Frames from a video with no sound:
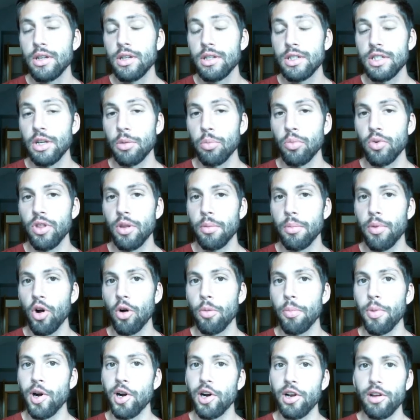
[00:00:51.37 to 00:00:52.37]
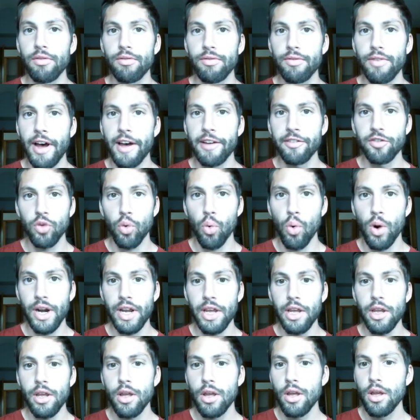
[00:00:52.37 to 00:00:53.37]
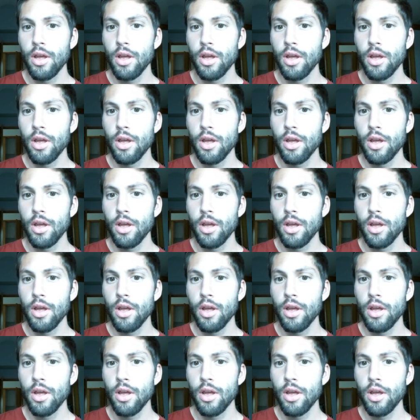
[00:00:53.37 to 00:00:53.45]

somewhere in the ballpark of 520.